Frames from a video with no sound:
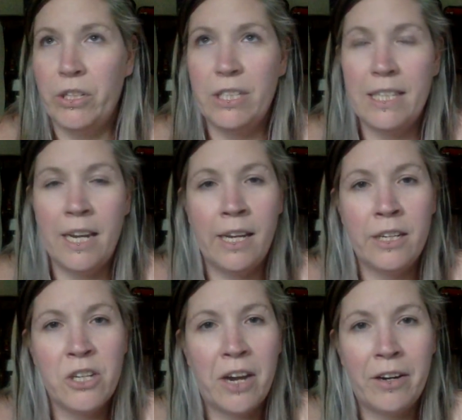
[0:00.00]
you're sitting in a
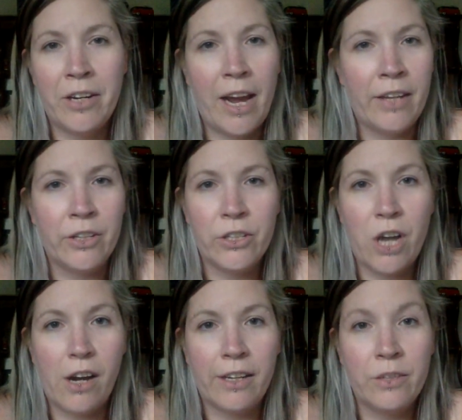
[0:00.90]
chair and you're
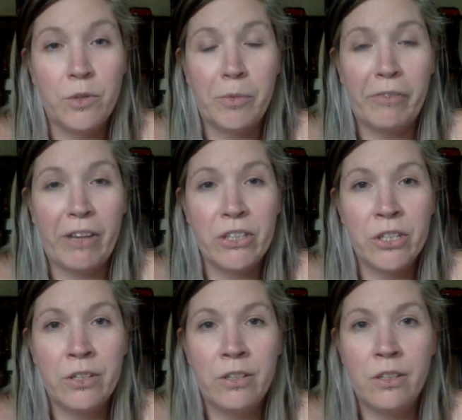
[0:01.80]
talking to a
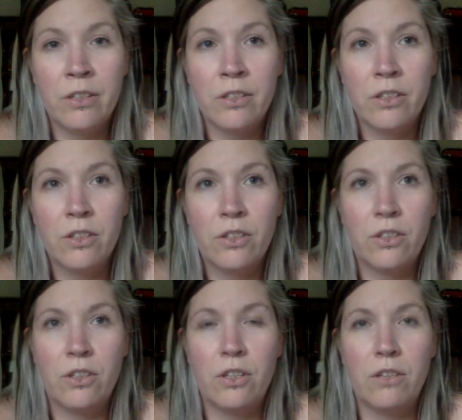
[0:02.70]
professional,
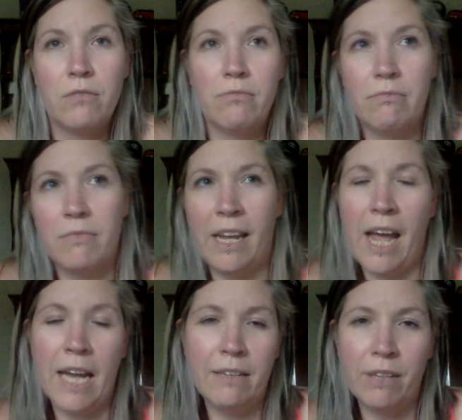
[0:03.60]
they
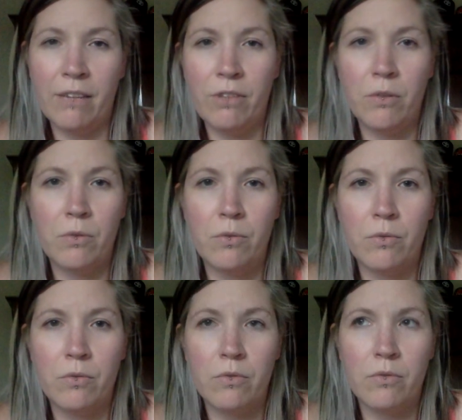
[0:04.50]
kind of give
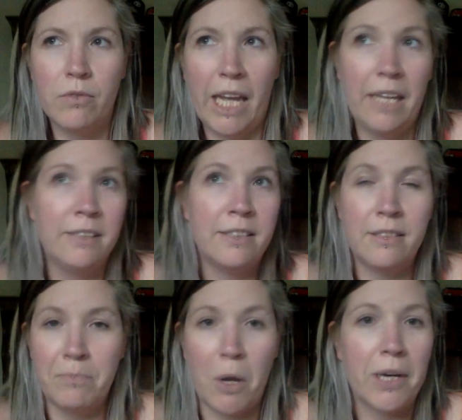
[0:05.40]
you hints,
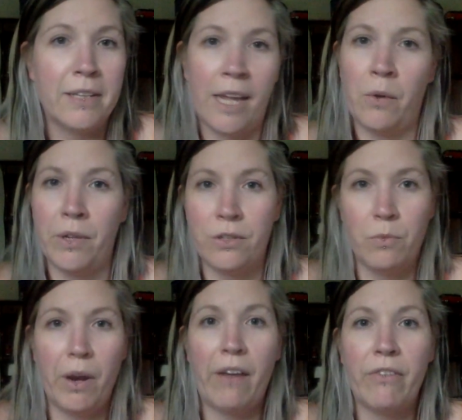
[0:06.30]
body language,
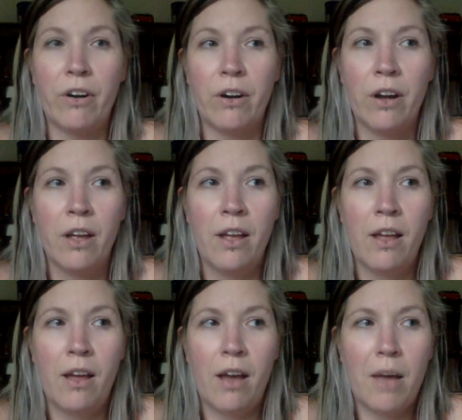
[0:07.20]
whatever,
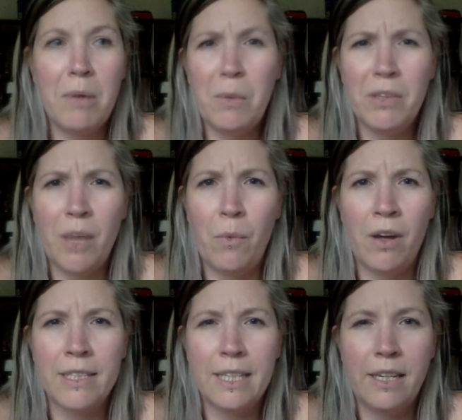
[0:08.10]
about what they
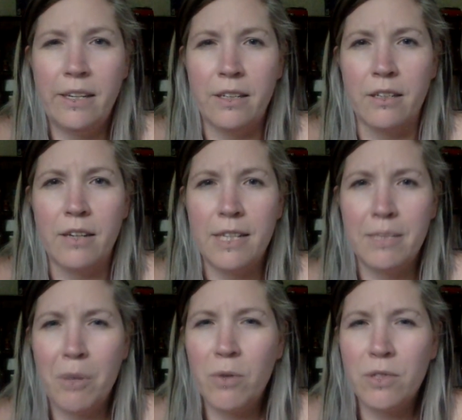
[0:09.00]
want to hear, as
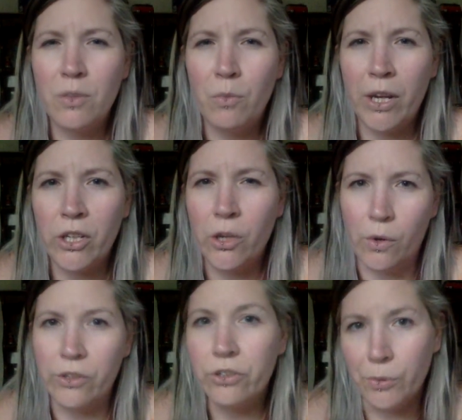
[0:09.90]
opposed to what
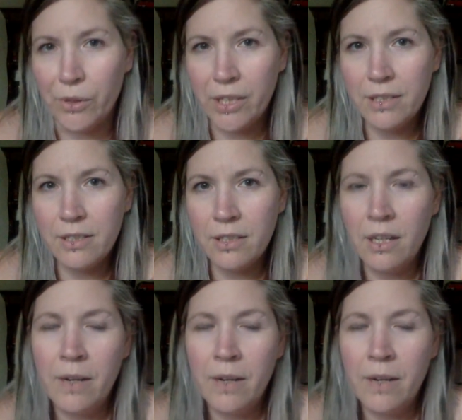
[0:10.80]
your truth is.